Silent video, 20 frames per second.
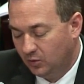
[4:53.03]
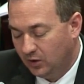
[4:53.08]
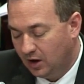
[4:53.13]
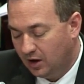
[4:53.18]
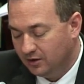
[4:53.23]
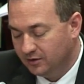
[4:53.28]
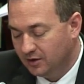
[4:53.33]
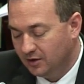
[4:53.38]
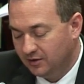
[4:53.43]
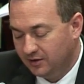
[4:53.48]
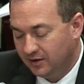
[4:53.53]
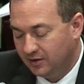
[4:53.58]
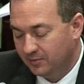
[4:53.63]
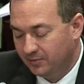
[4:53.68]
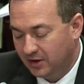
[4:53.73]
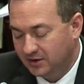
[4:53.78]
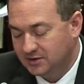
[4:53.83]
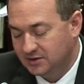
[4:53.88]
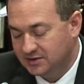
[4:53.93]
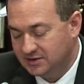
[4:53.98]
We all know that
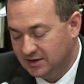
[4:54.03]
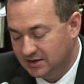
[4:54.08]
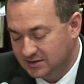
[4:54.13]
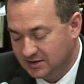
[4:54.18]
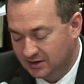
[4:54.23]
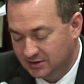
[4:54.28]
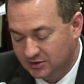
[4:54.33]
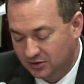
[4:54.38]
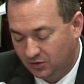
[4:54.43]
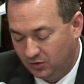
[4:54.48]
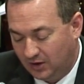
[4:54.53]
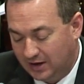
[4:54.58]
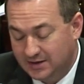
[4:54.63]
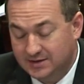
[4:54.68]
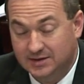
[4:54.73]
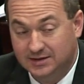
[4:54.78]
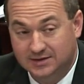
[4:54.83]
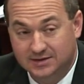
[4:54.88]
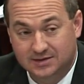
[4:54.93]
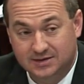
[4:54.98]
the budget season is
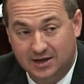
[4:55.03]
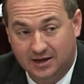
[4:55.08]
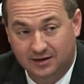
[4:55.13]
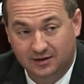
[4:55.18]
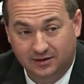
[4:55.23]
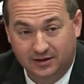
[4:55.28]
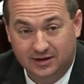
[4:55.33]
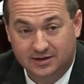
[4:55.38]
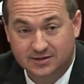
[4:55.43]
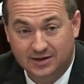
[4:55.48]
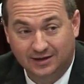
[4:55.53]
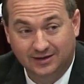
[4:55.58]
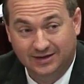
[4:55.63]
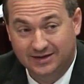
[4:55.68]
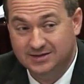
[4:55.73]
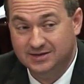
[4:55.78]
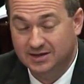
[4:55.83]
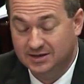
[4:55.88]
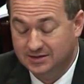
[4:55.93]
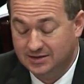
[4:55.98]
crazy to say the least, at
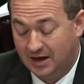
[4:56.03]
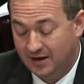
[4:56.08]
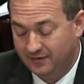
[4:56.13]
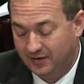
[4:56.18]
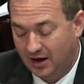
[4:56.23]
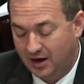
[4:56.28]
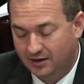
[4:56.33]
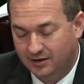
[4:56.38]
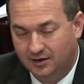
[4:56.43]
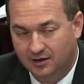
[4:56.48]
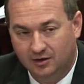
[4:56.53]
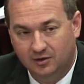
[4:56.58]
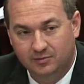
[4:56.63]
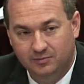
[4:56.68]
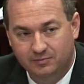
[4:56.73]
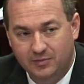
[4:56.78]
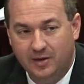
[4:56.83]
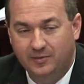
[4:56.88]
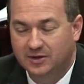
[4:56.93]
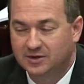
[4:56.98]
least since I've gotten
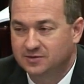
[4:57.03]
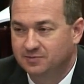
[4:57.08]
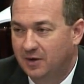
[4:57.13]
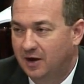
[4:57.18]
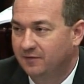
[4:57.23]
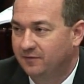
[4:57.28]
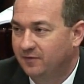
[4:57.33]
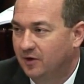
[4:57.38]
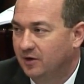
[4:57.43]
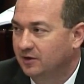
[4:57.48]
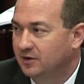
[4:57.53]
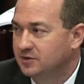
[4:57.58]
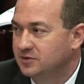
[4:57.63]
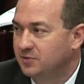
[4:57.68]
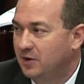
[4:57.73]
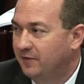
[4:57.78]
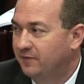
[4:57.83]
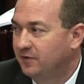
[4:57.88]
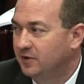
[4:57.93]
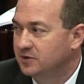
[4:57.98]
here. Maybe it's my fault
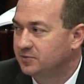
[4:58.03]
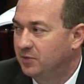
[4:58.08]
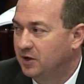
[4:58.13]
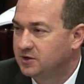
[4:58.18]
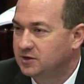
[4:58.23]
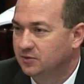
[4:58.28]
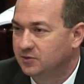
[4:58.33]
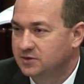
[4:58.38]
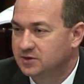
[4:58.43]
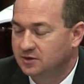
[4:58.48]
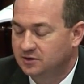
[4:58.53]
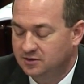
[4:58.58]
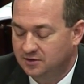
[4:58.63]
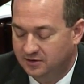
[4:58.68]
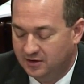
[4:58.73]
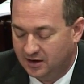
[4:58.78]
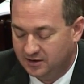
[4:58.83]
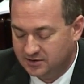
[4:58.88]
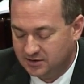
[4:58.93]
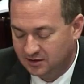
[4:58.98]
because my first budget was the
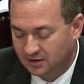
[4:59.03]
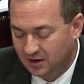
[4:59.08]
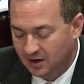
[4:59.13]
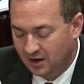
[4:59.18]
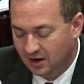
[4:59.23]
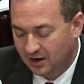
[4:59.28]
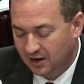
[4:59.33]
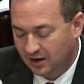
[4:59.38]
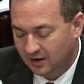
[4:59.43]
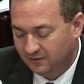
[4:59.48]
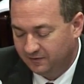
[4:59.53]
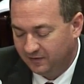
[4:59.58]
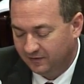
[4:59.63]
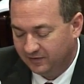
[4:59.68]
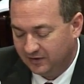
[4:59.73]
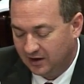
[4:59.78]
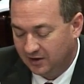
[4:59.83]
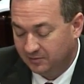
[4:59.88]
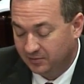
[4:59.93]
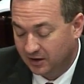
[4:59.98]

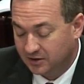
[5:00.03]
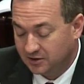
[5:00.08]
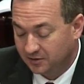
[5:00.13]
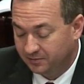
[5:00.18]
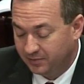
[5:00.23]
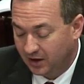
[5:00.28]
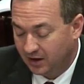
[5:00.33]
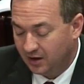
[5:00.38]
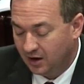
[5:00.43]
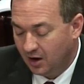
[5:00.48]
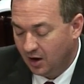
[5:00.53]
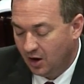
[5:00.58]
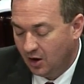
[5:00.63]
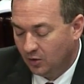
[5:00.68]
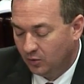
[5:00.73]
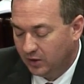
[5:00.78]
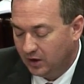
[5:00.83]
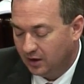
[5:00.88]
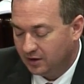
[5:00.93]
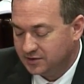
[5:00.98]
2015 budget. But
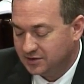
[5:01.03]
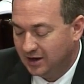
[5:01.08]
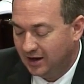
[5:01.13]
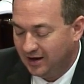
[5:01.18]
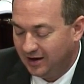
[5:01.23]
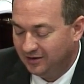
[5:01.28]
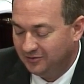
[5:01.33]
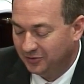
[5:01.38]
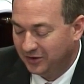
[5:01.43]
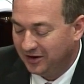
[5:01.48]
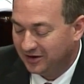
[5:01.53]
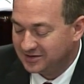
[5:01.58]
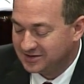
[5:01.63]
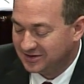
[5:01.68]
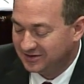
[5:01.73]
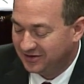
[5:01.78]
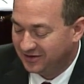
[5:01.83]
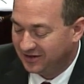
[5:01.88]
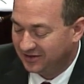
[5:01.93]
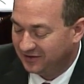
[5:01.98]
we also and we
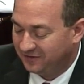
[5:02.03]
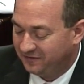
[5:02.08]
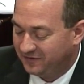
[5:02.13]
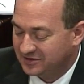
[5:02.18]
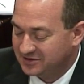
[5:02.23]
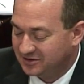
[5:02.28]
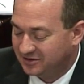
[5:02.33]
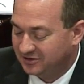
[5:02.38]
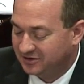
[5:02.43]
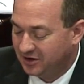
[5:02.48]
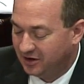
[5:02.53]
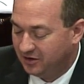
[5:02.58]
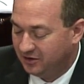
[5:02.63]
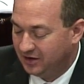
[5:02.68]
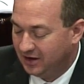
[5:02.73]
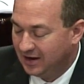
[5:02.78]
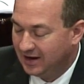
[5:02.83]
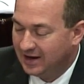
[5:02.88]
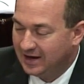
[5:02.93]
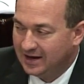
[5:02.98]
also know that the fiscal
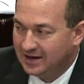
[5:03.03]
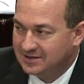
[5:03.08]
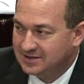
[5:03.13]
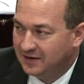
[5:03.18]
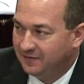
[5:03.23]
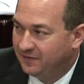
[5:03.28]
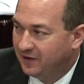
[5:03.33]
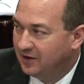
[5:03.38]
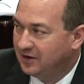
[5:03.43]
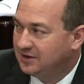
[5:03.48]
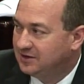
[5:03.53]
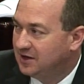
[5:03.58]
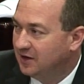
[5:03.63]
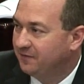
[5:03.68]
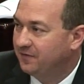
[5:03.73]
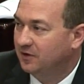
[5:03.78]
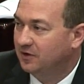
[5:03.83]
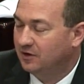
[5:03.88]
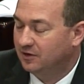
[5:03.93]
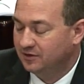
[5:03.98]
code is a very
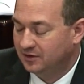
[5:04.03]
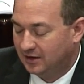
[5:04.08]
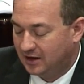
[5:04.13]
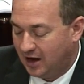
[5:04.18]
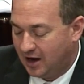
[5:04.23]
difficult